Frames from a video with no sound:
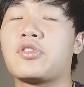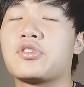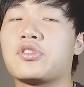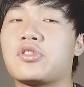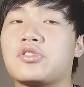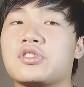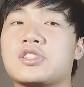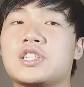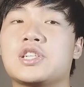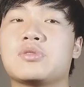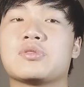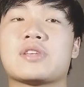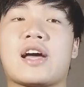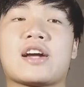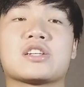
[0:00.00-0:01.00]
all the girls, she
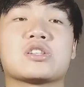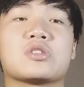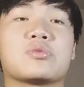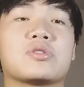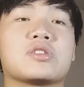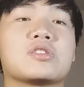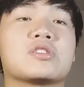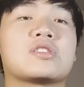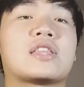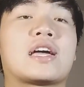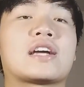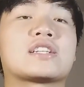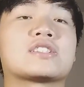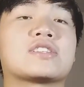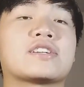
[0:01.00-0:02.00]
was actually the one
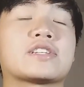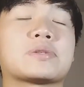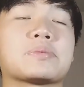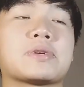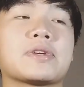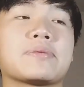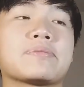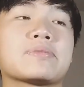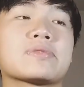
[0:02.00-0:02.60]
that actually liked me.